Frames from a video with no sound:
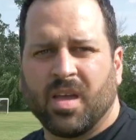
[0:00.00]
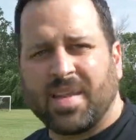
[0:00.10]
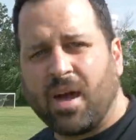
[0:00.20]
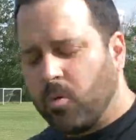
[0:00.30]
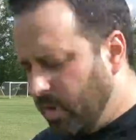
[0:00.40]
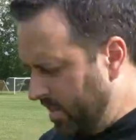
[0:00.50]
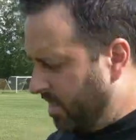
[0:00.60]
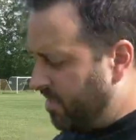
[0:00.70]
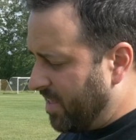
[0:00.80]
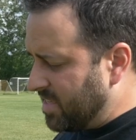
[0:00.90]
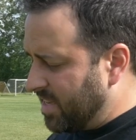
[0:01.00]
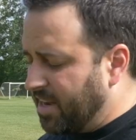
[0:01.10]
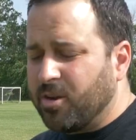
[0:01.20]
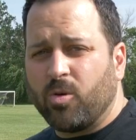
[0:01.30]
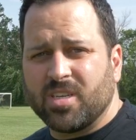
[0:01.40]
Now, one of the other things that
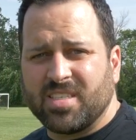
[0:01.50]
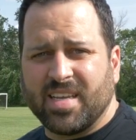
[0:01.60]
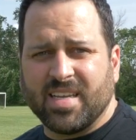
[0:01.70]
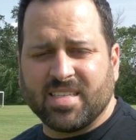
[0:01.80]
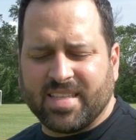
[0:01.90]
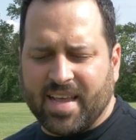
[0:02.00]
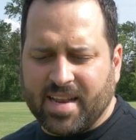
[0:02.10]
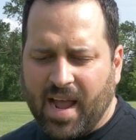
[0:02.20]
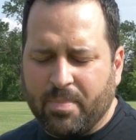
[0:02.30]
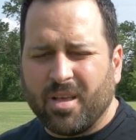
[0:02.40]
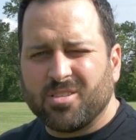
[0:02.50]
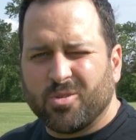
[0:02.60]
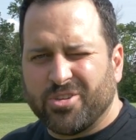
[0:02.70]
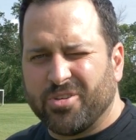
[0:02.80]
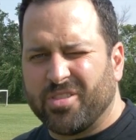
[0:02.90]
I noticed is that I'm not
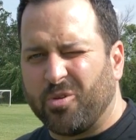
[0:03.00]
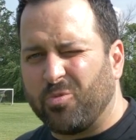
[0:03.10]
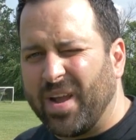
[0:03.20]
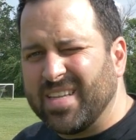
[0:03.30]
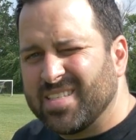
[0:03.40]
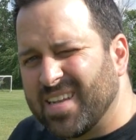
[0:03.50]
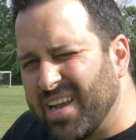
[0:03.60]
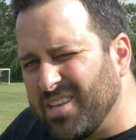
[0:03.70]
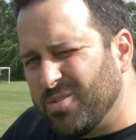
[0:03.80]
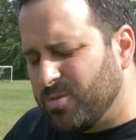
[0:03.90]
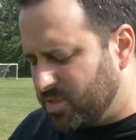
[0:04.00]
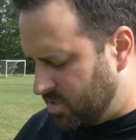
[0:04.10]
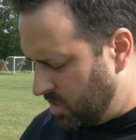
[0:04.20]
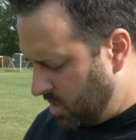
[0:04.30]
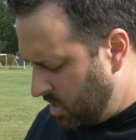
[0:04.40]
so sure that the rates that I use
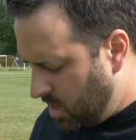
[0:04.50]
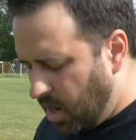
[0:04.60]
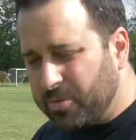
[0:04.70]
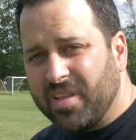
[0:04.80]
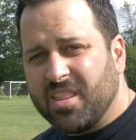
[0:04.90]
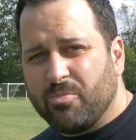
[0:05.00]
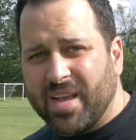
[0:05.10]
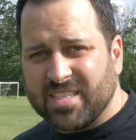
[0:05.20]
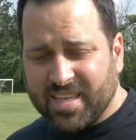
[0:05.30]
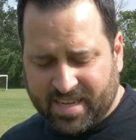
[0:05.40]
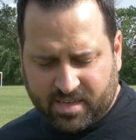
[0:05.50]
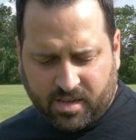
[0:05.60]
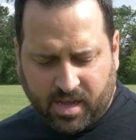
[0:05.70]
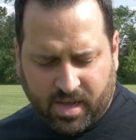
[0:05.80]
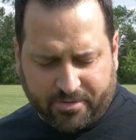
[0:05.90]
are really the best thing
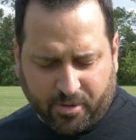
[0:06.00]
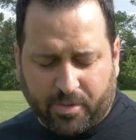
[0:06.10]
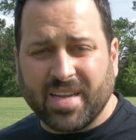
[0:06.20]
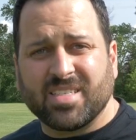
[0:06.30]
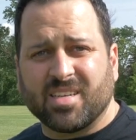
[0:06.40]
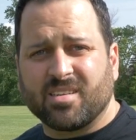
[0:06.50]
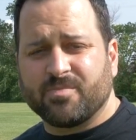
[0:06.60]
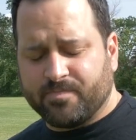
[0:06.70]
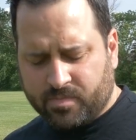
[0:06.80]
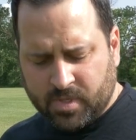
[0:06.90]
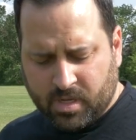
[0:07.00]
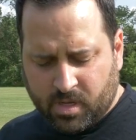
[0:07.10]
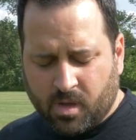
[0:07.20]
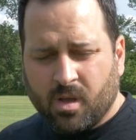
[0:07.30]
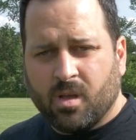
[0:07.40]
uh, for racing.
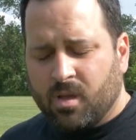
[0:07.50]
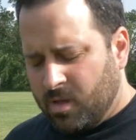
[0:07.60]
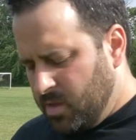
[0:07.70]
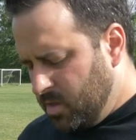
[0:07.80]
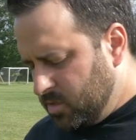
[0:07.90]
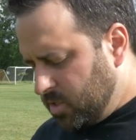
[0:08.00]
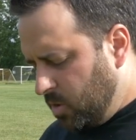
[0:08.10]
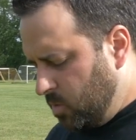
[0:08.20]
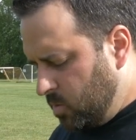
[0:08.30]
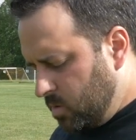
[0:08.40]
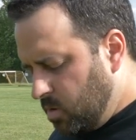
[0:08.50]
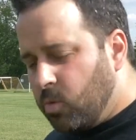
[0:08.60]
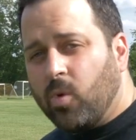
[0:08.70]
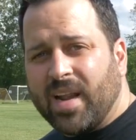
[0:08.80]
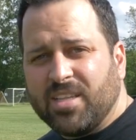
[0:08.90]
So
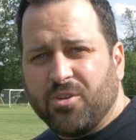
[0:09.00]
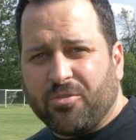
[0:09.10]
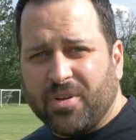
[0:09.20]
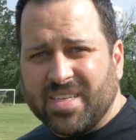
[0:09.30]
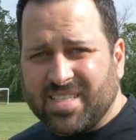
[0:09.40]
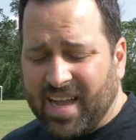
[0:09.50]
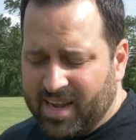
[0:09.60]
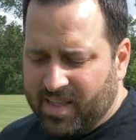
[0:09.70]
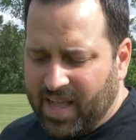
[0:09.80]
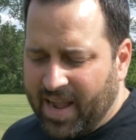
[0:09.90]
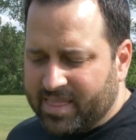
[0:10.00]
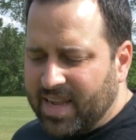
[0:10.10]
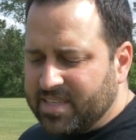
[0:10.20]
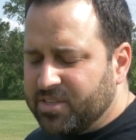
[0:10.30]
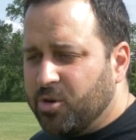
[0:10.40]
when I do freestyle, I
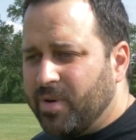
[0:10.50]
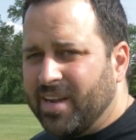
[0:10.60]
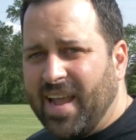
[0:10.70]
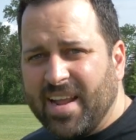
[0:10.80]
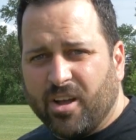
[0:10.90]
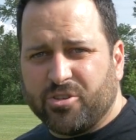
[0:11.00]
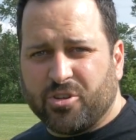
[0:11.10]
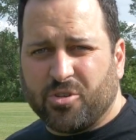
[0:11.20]
like to do about 800